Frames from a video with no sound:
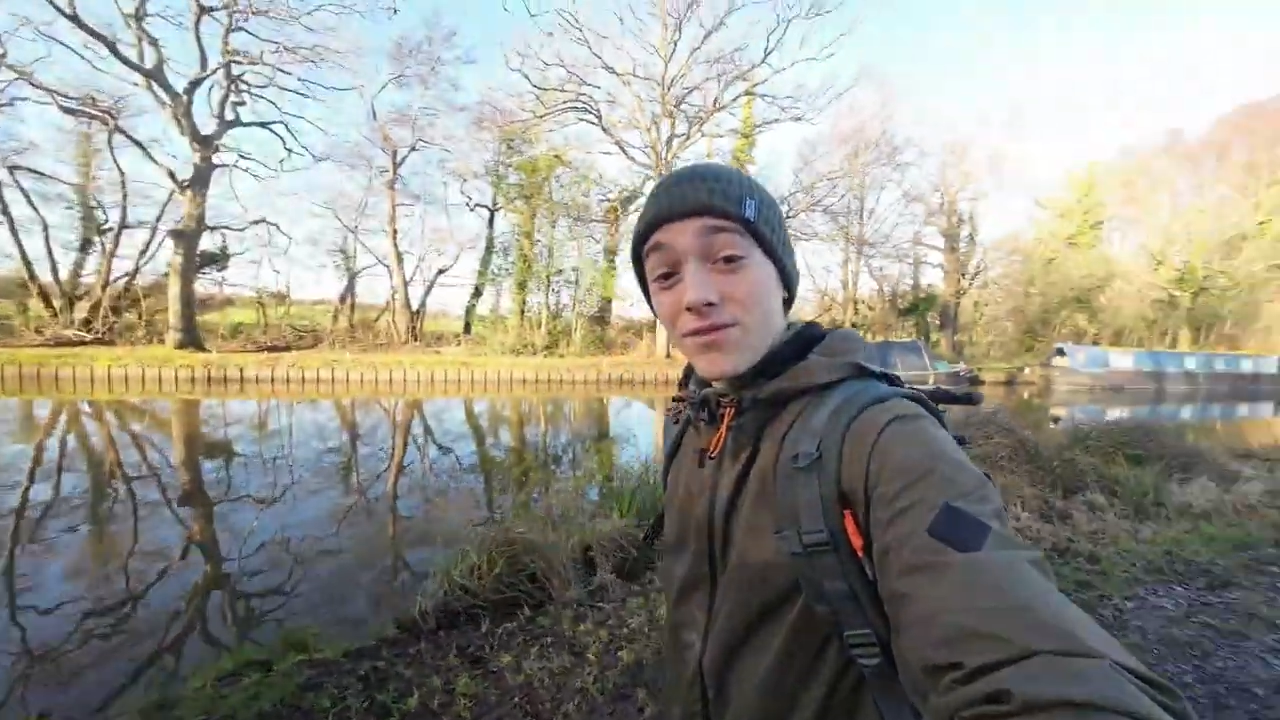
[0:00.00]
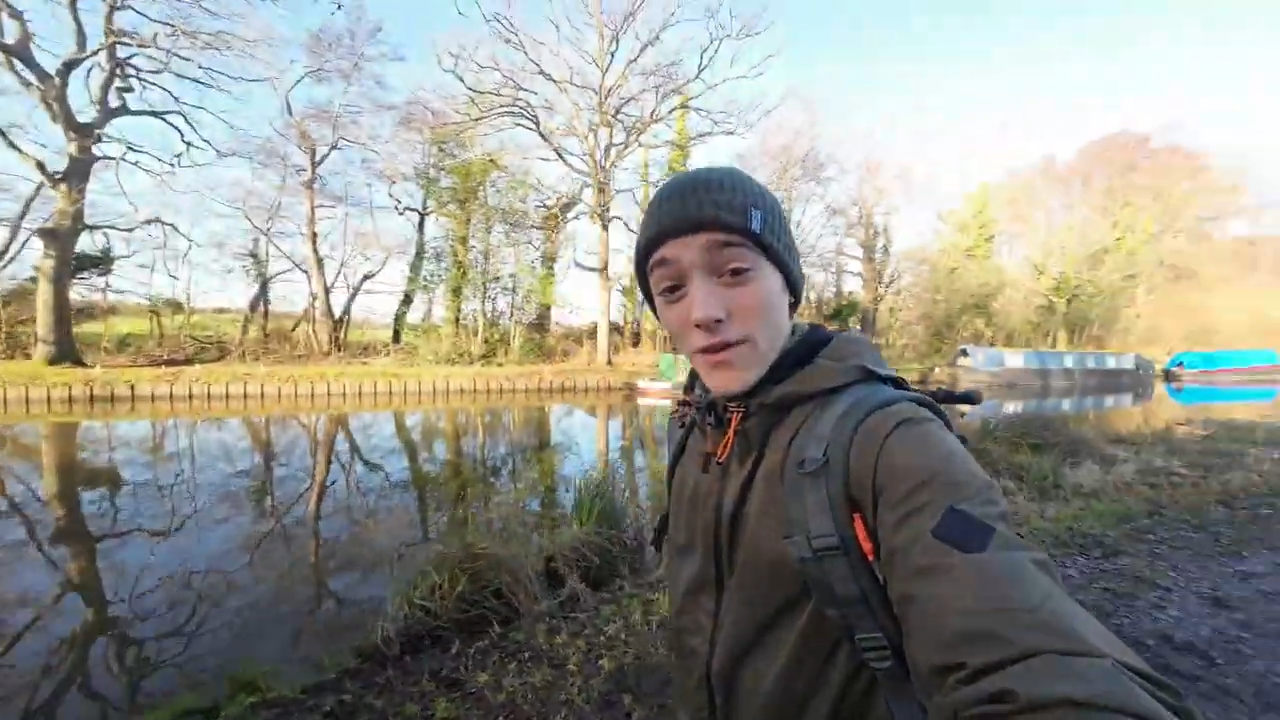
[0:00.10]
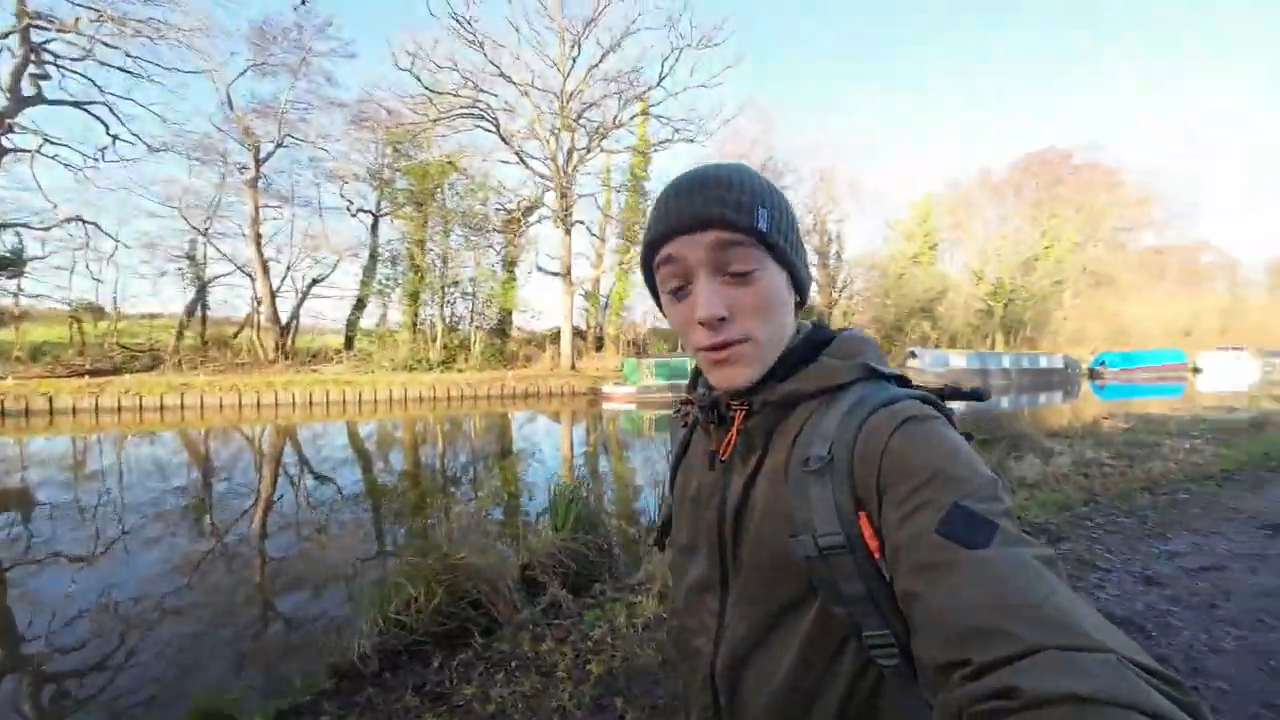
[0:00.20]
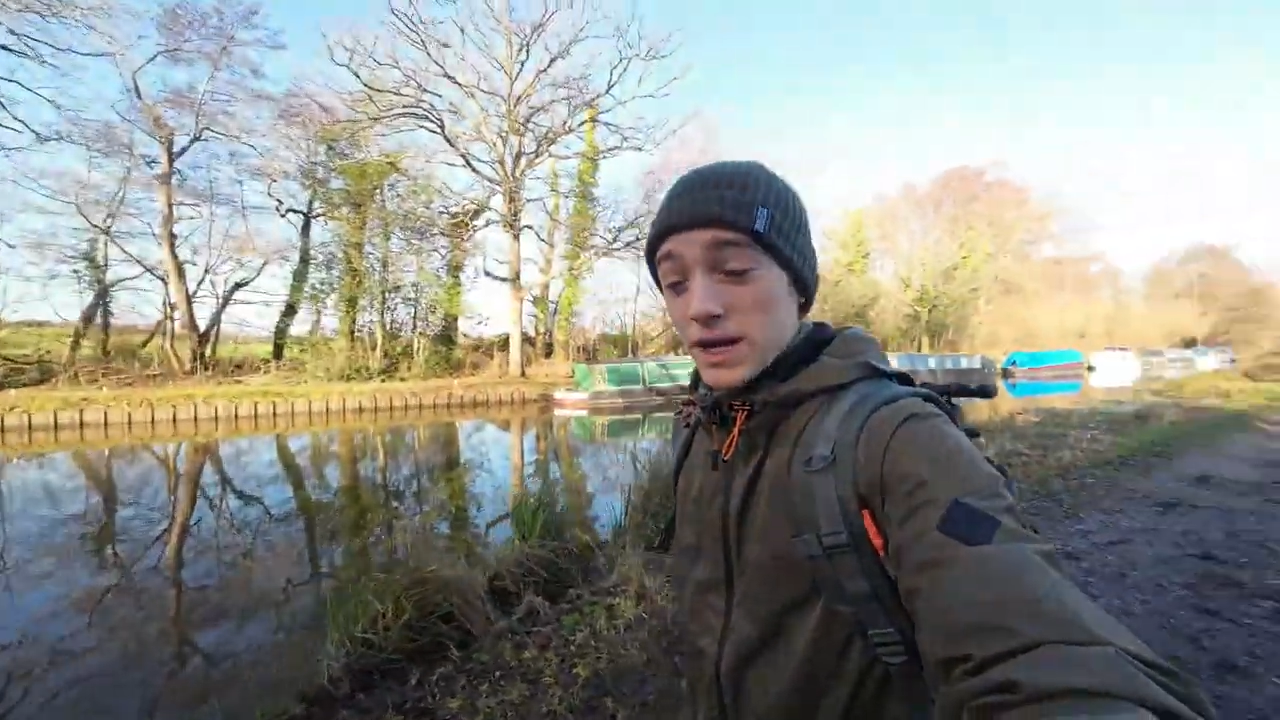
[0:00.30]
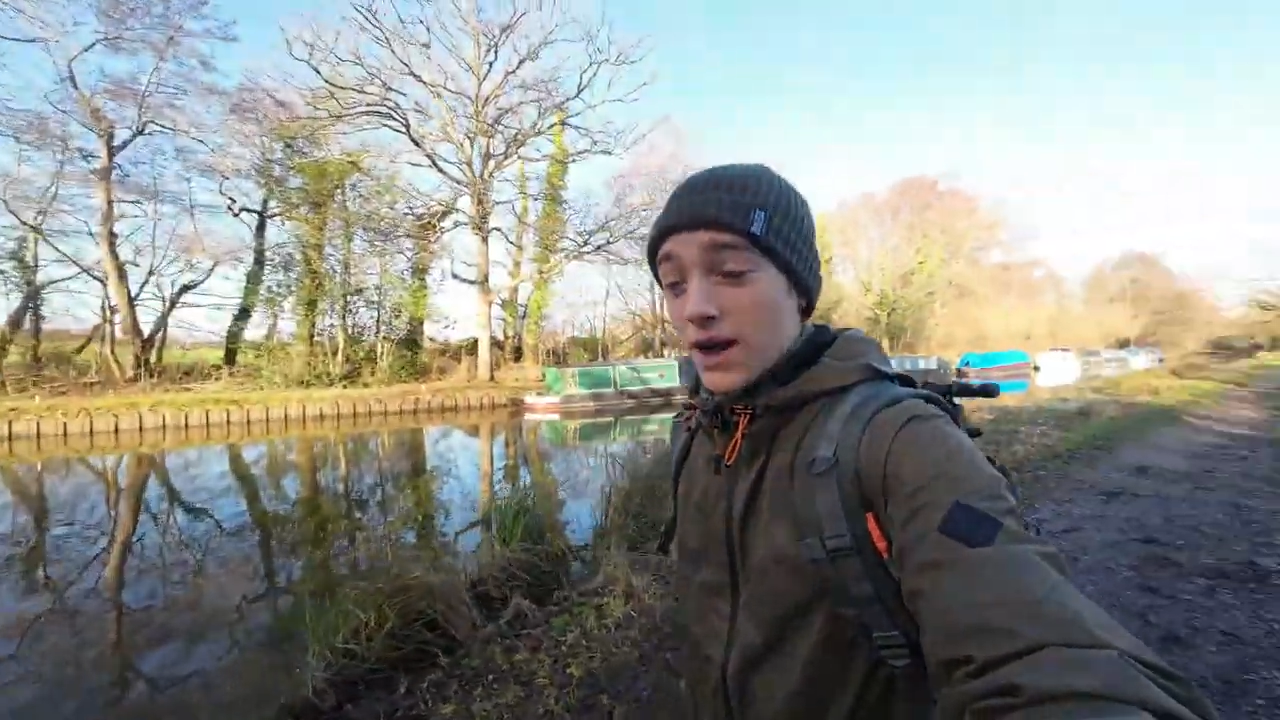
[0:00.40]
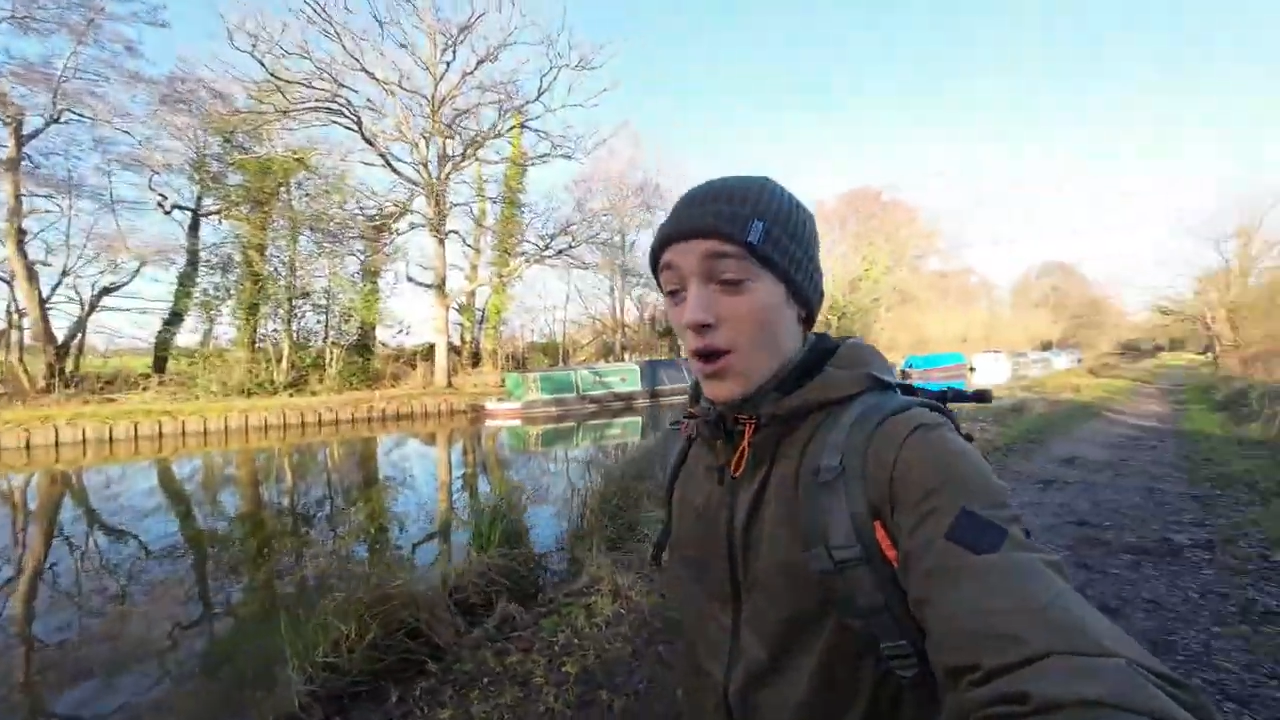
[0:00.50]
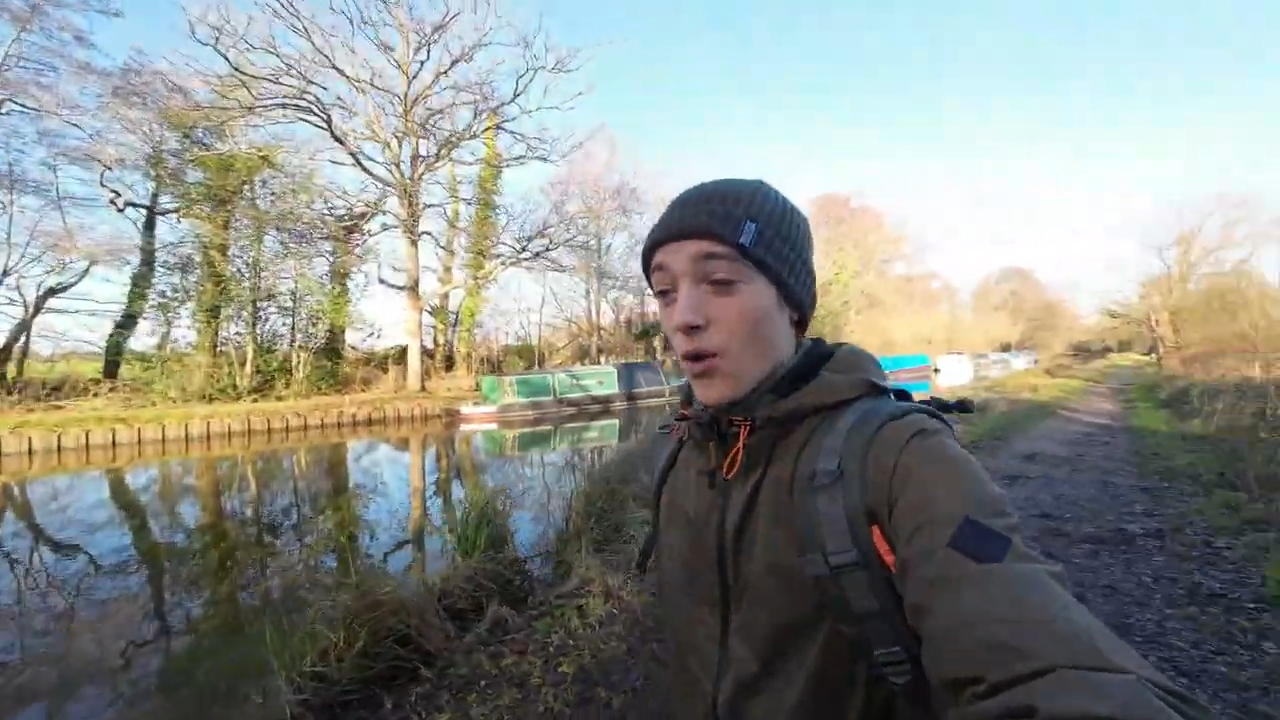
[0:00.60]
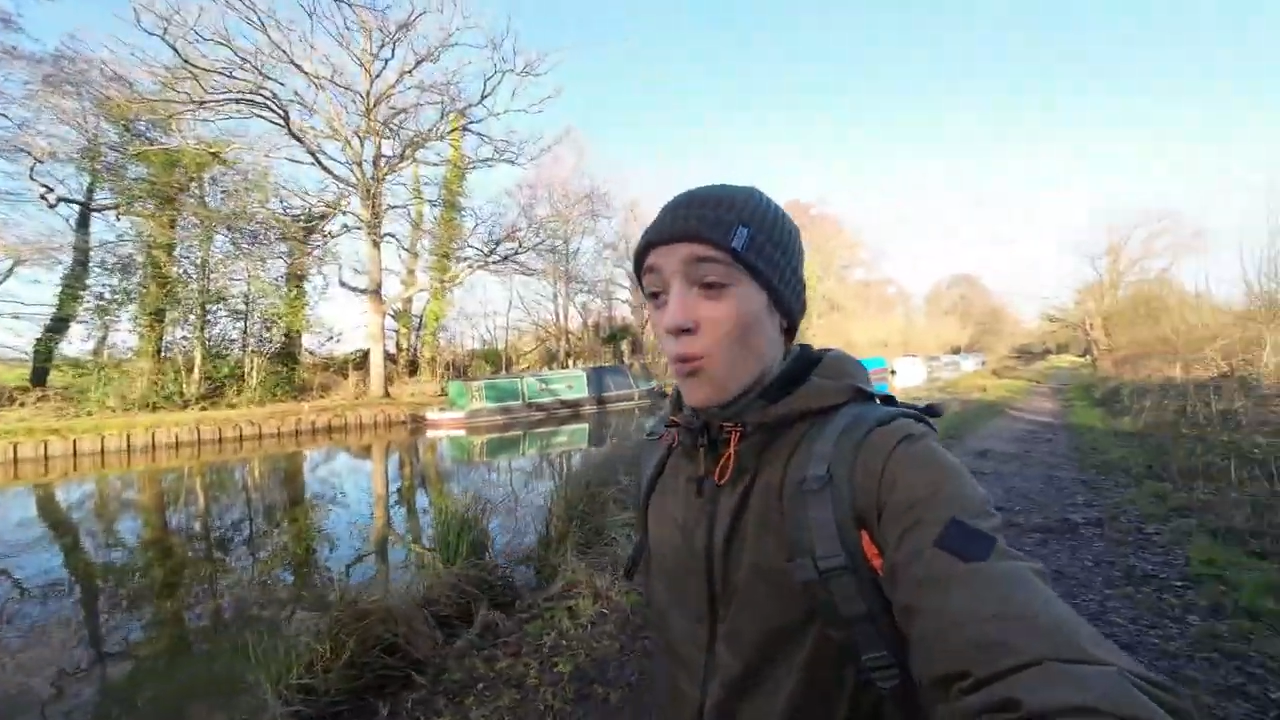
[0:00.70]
very